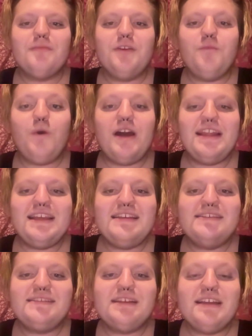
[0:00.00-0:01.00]
what he
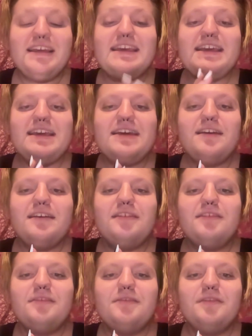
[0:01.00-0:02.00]

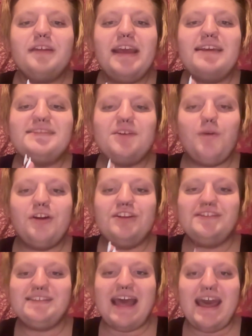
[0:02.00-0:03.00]
is the one who
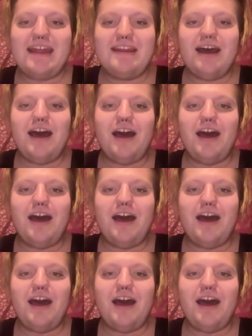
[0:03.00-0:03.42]
said,